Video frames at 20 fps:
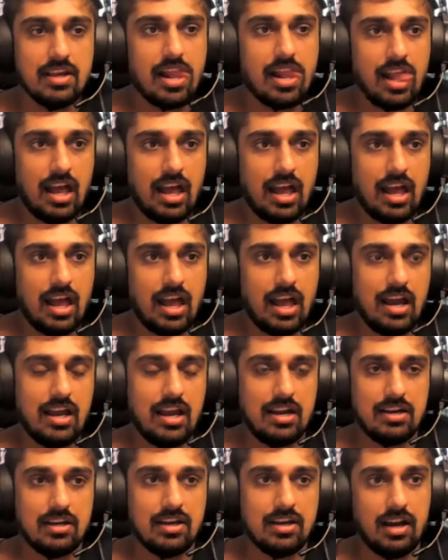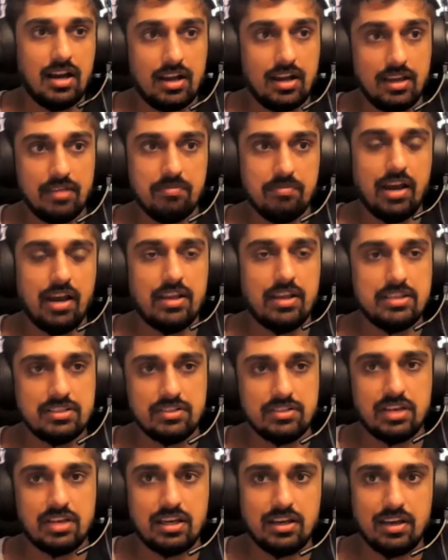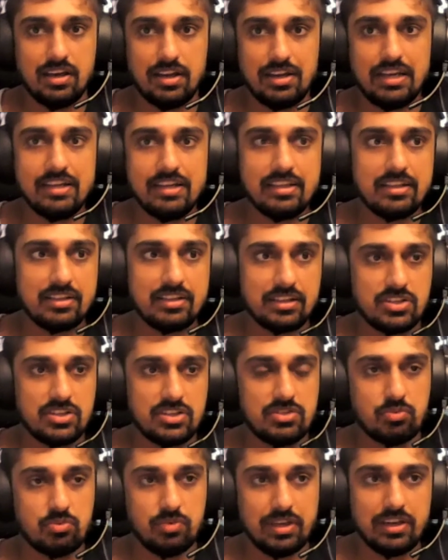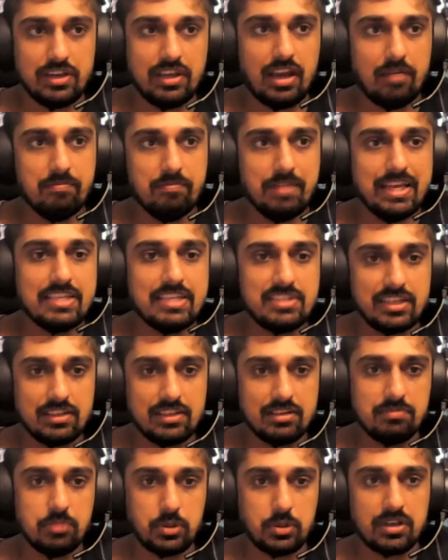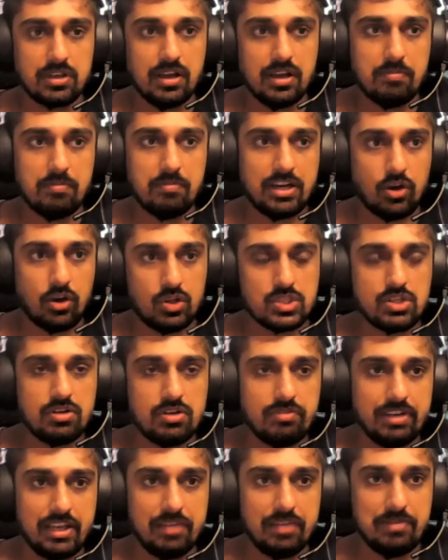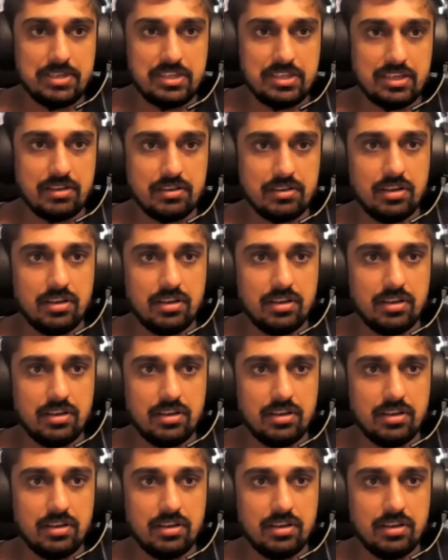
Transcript: And I really think that this is a very amazing book club and also a very amazing